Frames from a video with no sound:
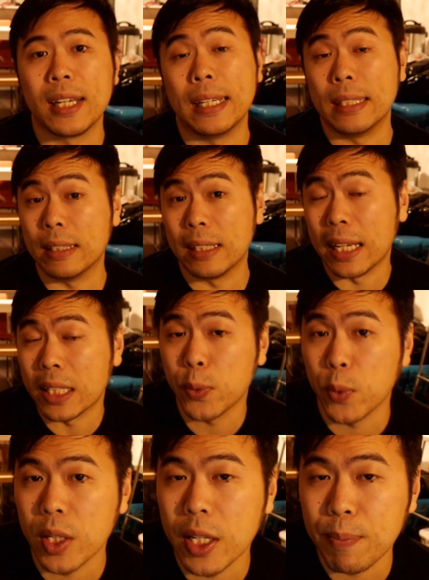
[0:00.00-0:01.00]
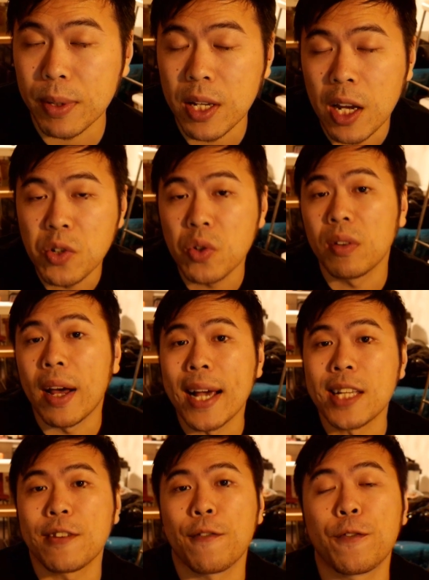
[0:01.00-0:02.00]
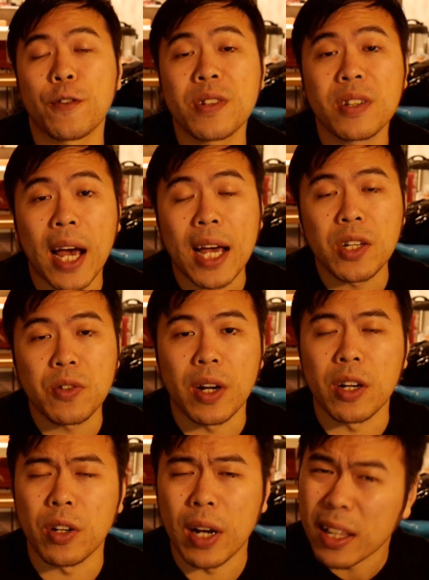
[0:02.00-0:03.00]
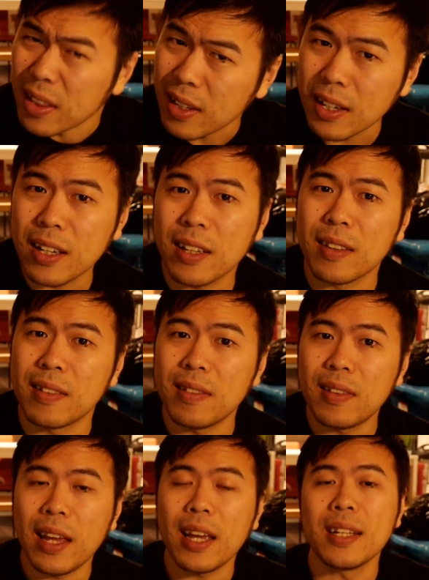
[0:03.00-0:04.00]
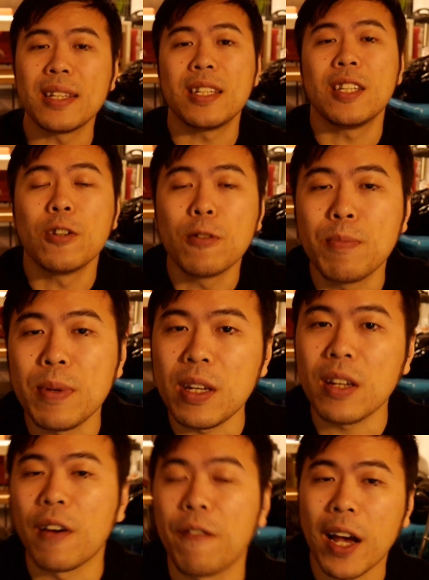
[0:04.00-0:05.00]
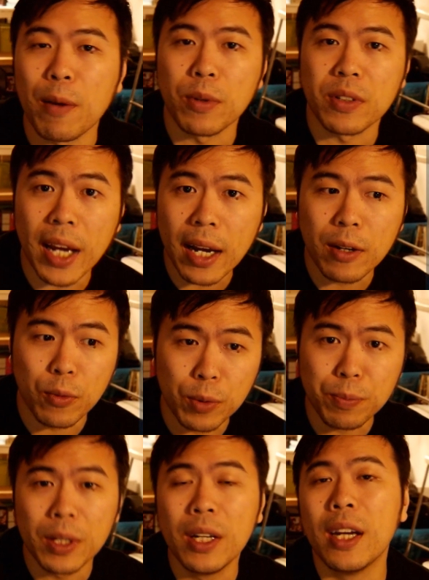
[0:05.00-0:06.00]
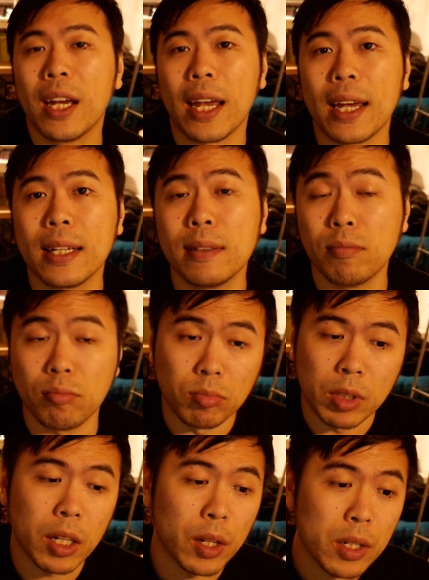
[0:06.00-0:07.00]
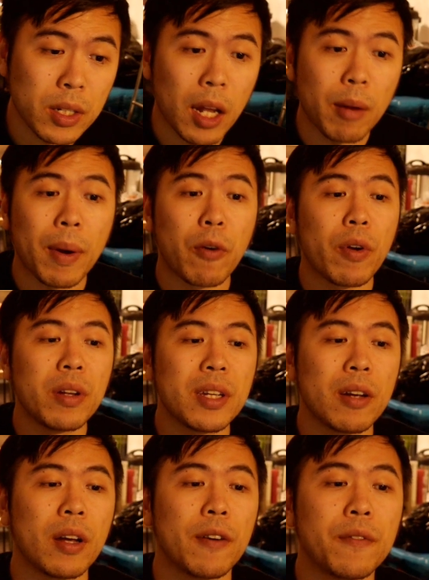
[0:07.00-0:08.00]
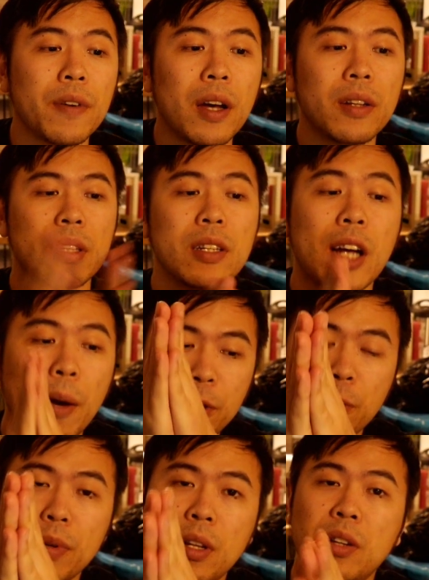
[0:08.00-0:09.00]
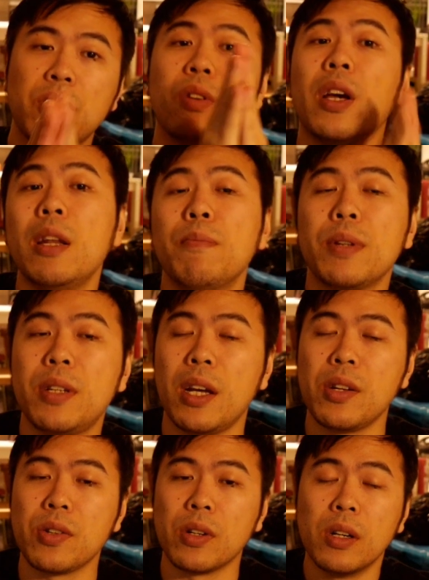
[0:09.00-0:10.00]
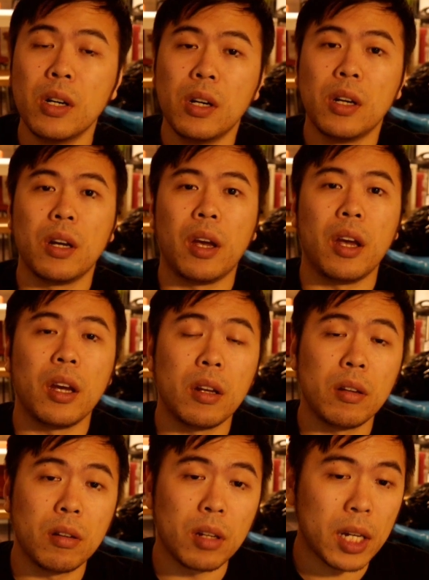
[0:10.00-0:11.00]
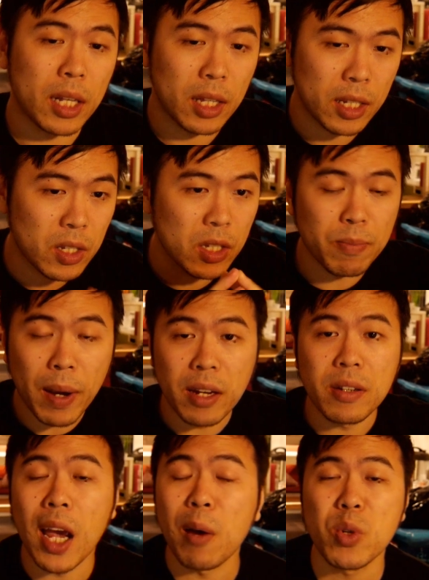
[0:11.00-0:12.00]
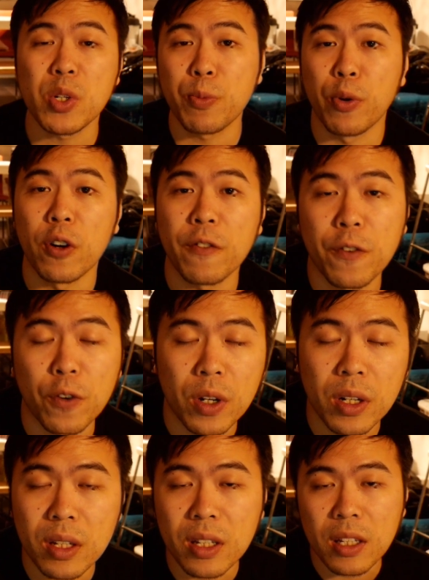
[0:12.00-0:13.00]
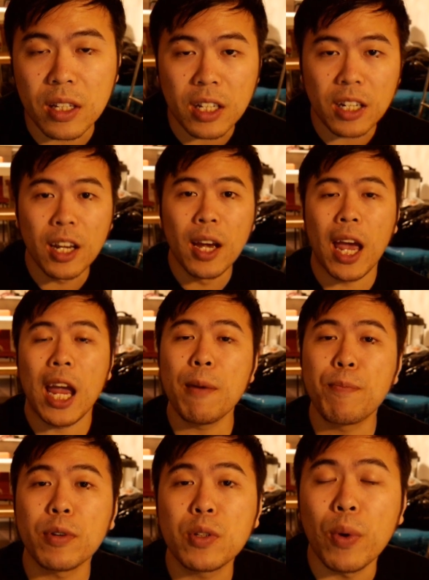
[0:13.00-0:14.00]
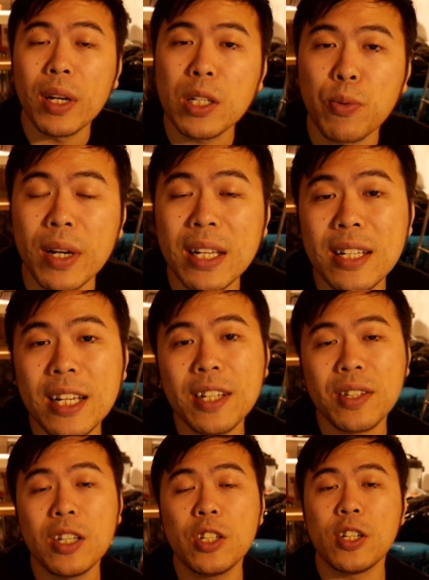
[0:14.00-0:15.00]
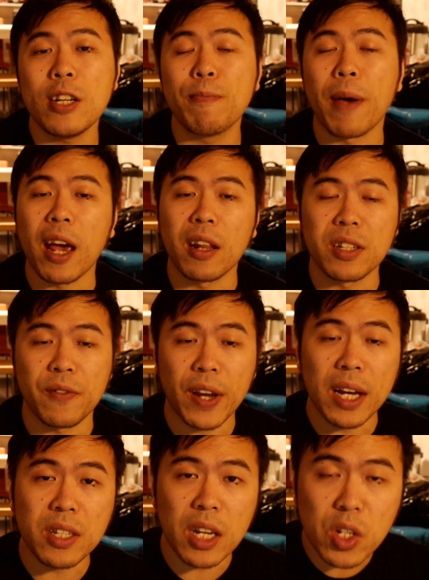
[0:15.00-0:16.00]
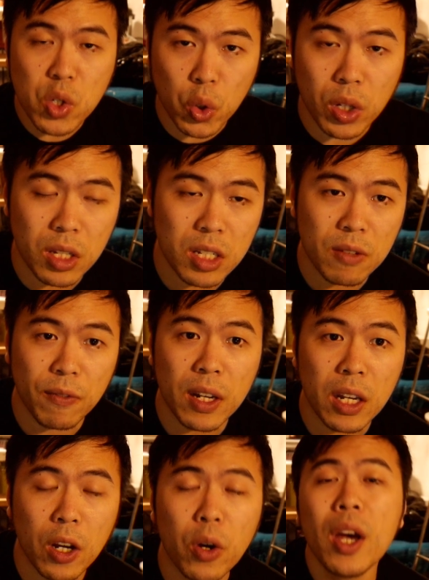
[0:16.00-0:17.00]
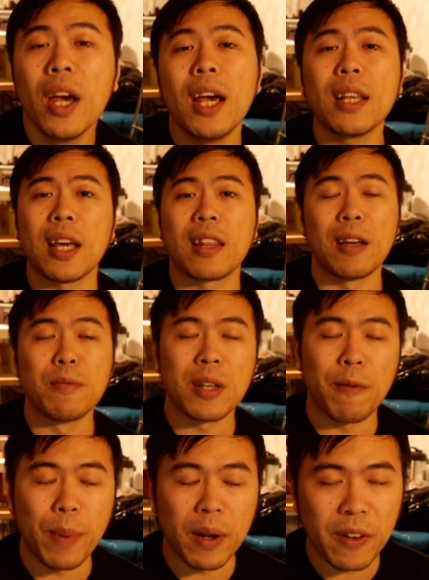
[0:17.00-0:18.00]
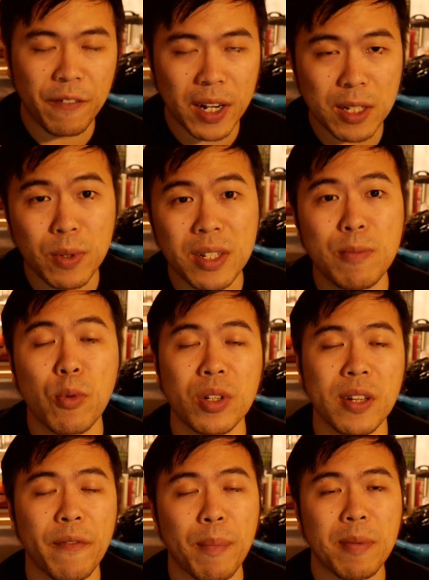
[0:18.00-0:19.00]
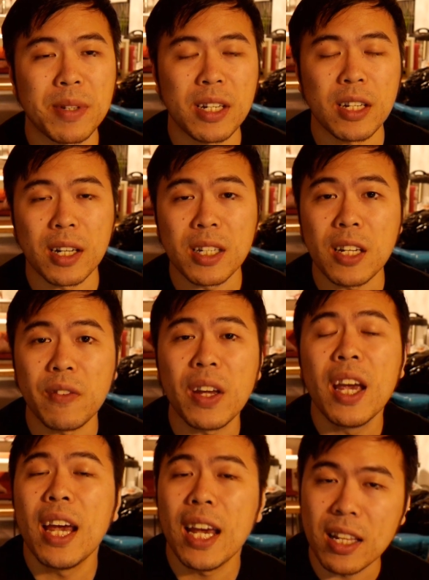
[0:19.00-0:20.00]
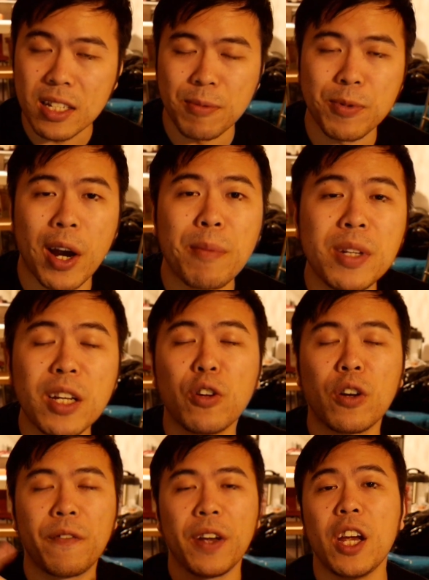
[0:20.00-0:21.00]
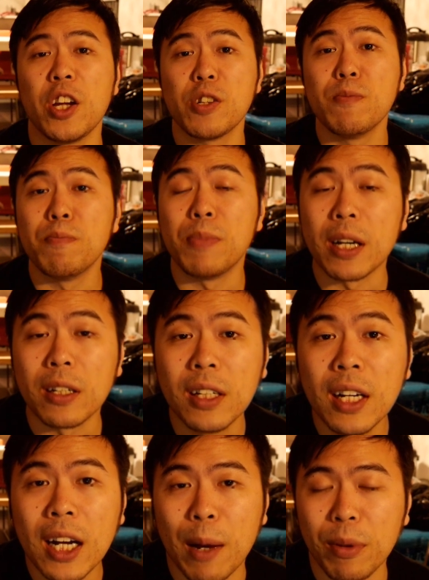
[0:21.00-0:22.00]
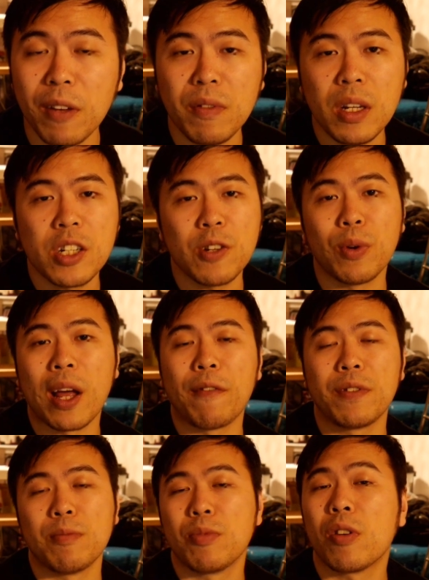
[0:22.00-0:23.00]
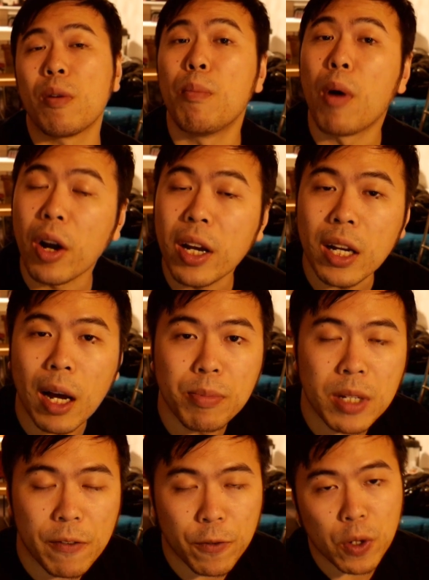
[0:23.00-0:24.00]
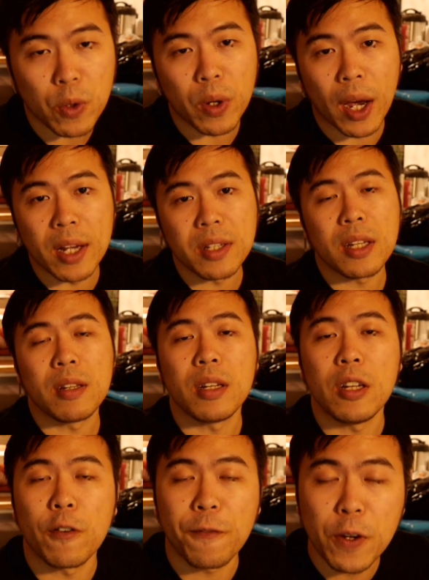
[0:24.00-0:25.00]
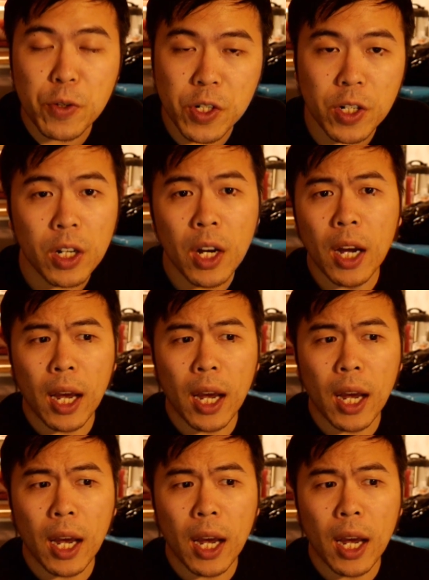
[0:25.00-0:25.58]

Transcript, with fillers: And that's where the potential lies for Sky Striker. I think they can still be a viable deck. And yeah, that's kind of my rundown of the top tier potential, hidden potential, and uh, this is my damage report for the April 2020 TCG ban list. If you guys enjoyed this video, hit that thumbs up button. If you guys want to see more stuff from MST.TV, hit the subscribe, ding notification bell. I believe Nishi will have some sort of market update for you guys in the near future.